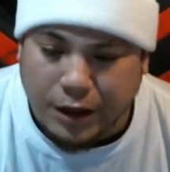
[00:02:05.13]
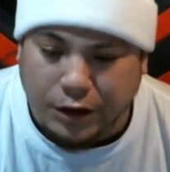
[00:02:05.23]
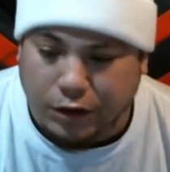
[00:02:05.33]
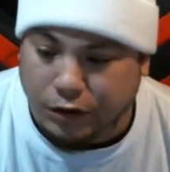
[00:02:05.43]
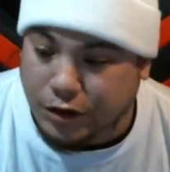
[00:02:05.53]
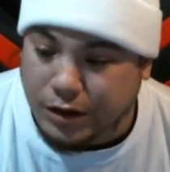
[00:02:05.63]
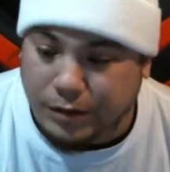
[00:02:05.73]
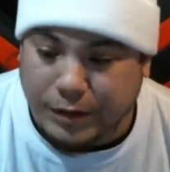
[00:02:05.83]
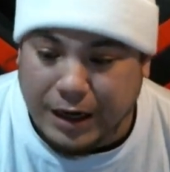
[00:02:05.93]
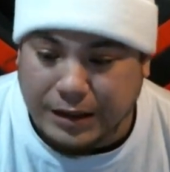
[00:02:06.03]
There's some
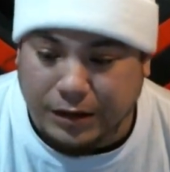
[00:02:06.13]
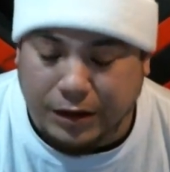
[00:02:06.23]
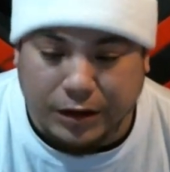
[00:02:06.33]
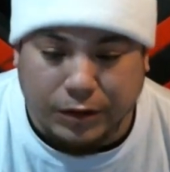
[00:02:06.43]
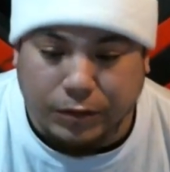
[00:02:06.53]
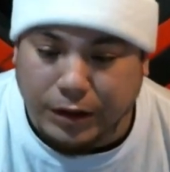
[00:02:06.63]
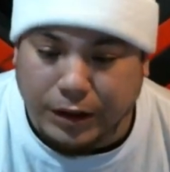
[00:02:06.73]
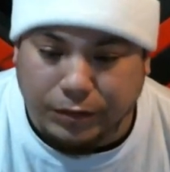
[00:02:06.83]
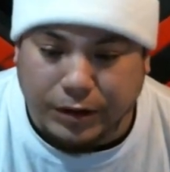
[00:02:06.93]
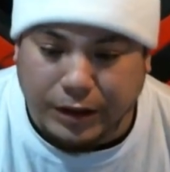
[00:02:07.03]
guys out there that
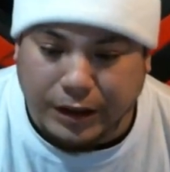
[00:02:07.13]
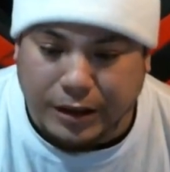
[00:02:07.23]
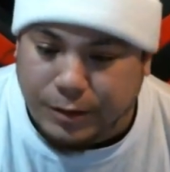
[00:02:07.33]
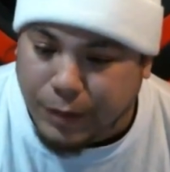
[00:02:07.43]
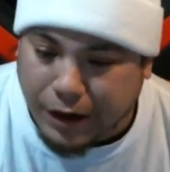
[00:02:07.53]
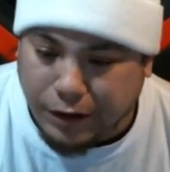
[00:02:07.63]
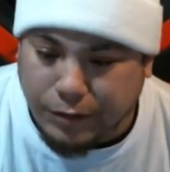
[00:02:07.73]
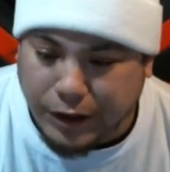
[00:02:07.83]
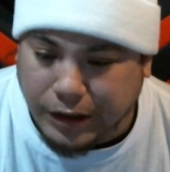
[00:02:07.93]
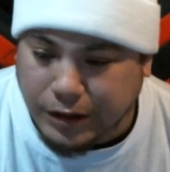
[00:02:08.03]
really inspire
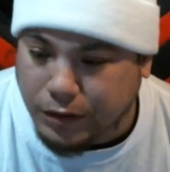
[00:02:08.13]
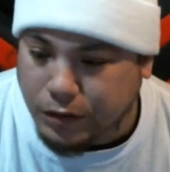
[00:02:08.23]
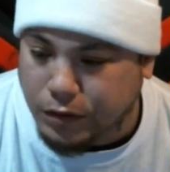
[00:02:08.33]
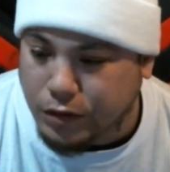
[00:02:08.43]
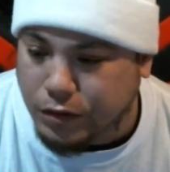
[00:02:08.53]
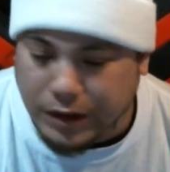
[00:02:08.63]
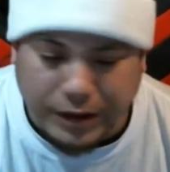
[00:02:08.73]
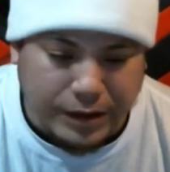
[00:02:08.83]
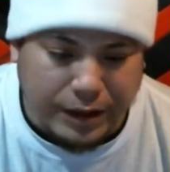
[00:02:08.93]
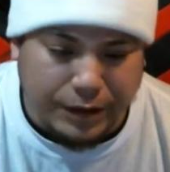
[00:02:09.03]
me to do
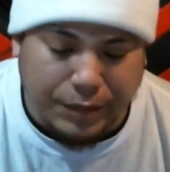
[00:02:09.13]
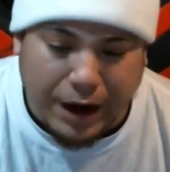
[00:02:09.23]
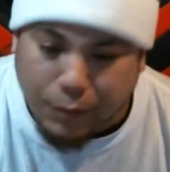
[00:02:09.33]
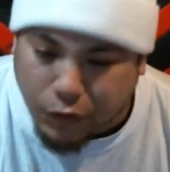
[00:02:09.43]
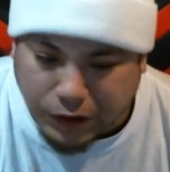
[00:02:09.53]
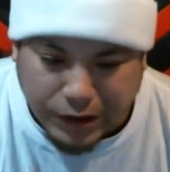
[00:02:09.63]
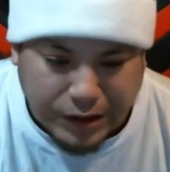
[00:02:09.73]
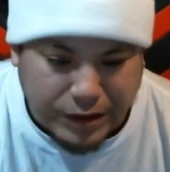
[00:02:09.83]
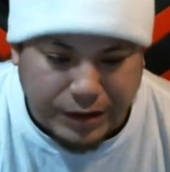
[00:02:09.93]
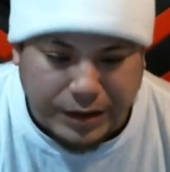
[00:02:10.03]
this and buy more
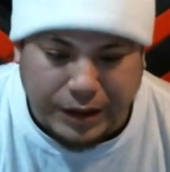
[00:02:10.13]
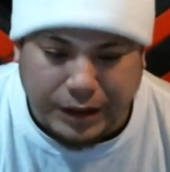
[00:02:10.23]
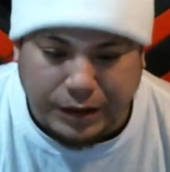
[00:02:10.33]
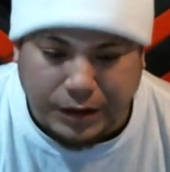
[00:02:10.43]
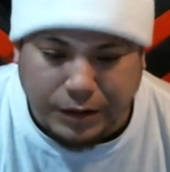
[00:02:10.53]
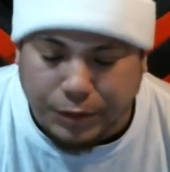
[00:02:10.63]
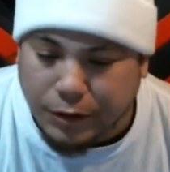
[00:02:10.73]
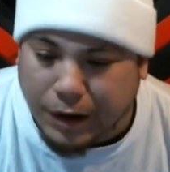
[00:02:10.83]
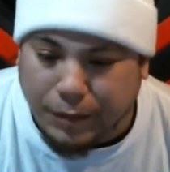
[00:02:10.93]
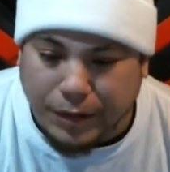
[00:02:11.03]
guns and to put
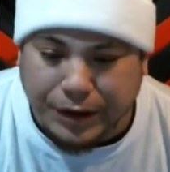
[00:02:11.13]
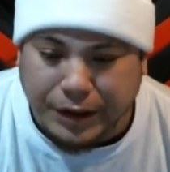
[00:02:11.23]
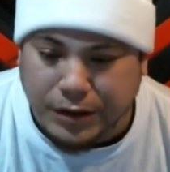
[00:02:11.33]
my money